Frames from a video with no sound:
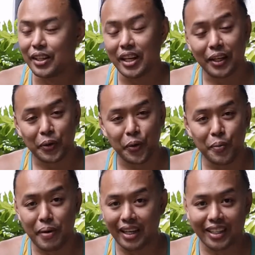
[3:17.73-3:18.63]
Like, oh
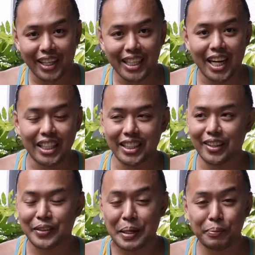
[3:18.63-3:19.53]
my god, guys!
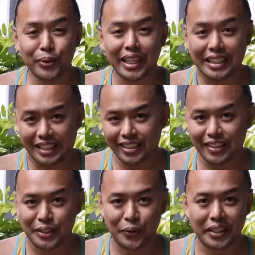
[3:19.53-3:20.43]
Like rambutan here
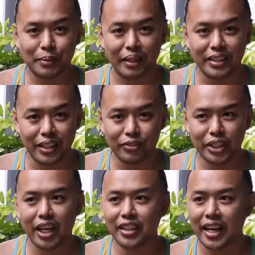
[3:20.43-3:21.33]
is so expensive. She
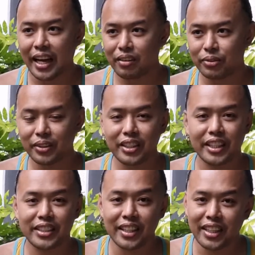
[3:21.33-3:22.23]
got a handful
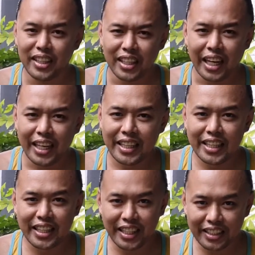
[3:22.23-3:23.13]
because I
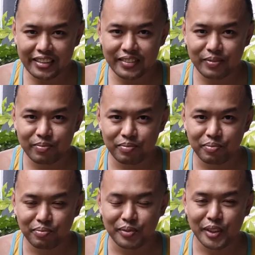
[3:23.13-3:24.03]
think
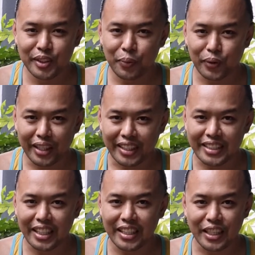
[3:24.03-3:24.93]
they were like
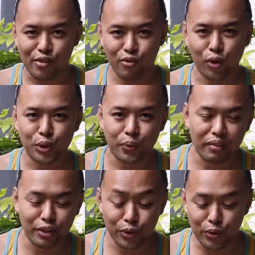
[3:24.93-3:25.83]
selling it for
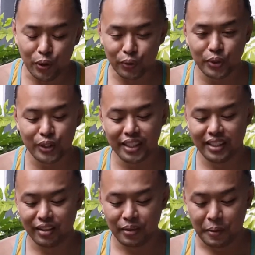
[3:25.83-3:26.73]
12 euros
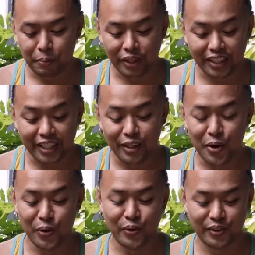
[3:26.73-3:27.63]
per kilo.